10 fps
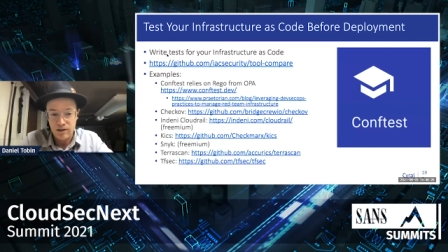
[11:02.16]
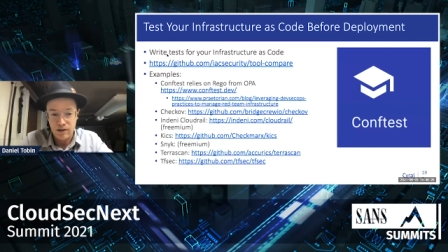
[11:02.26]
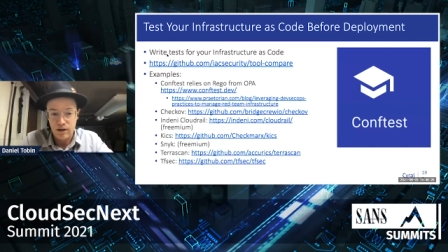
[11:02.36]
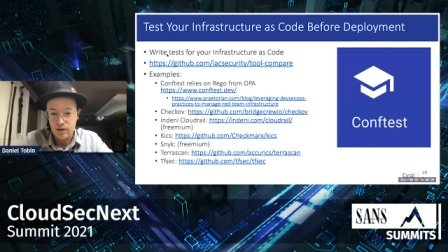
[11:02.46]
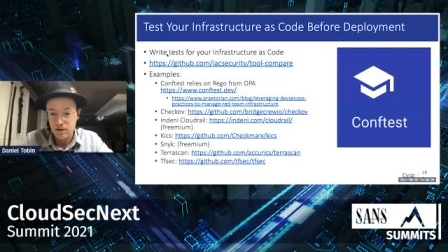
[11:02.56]

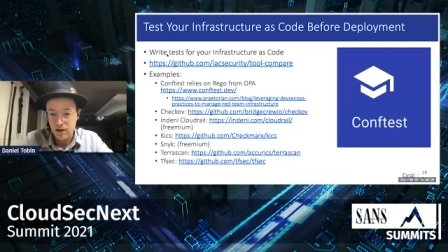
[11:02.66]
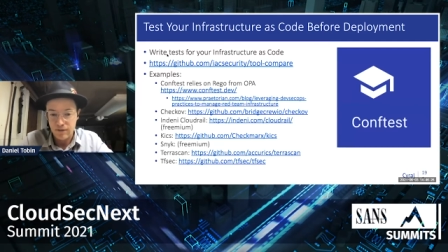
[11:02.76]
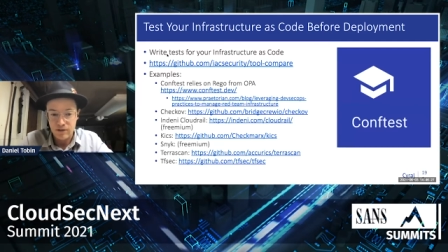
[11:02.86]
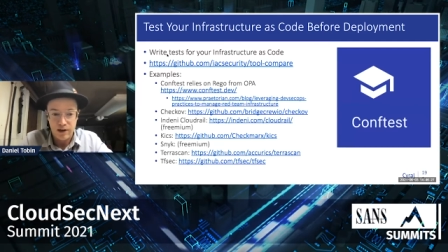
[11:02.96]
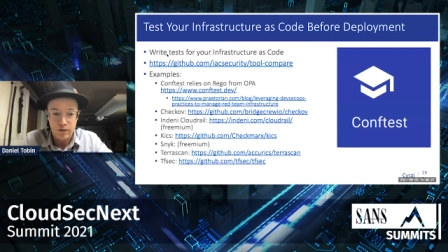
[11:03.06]
T
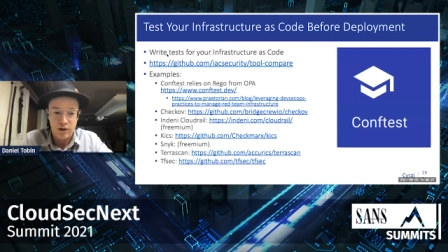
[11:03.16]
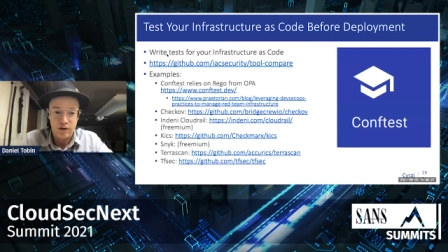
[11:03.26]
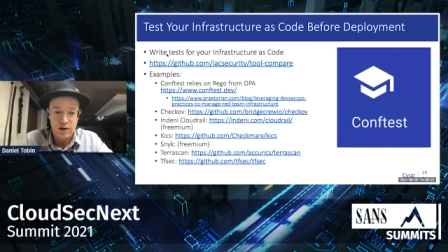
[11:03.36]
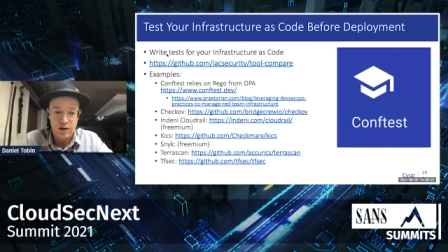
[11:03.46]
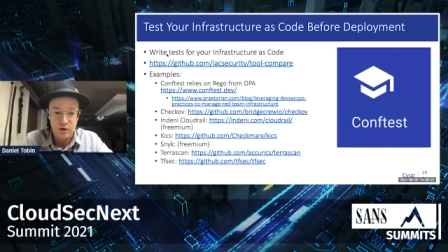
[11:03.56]
TFSec with a
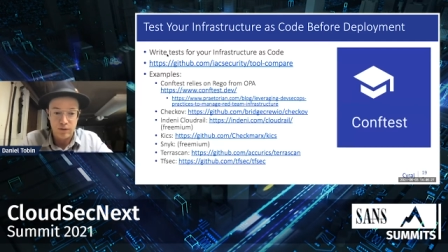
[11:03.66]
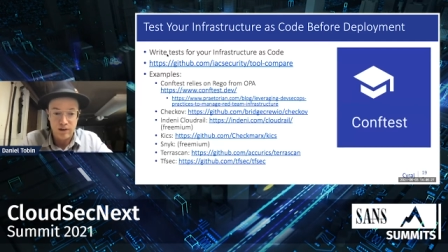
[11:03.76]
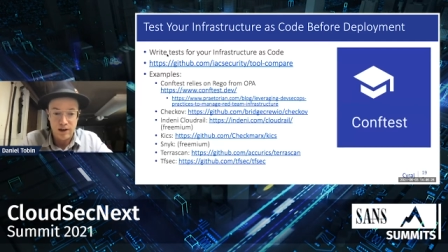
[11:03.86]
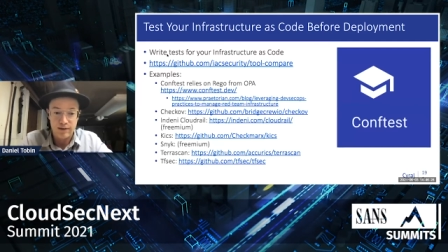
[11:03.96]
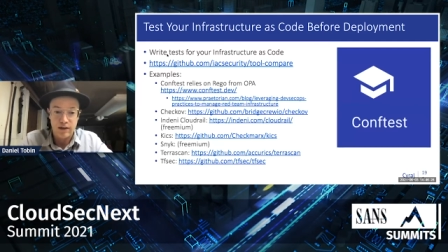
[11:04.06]
number of
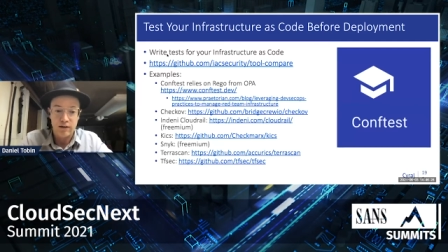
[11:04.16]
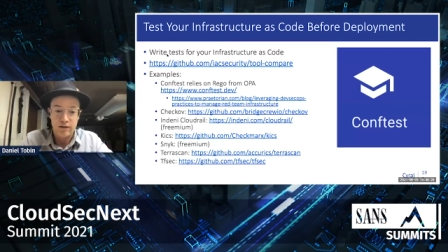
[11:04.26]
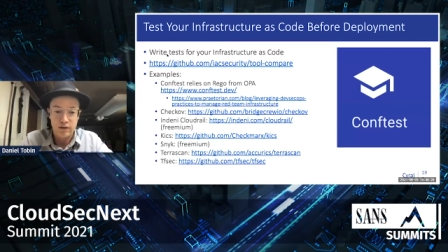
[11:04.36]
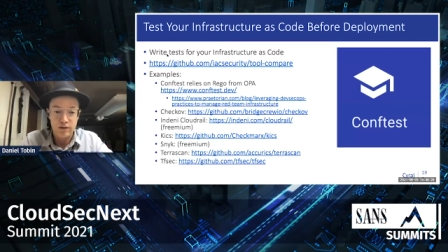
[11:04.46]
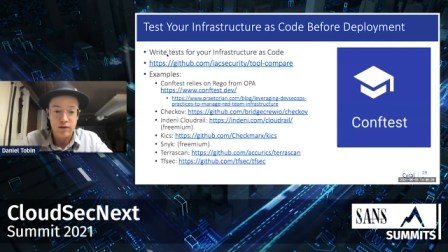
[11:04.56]
test
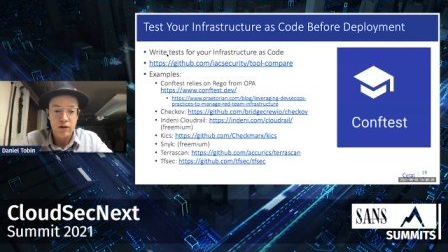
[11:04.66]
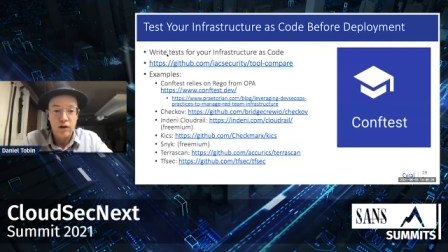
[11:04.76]
cases.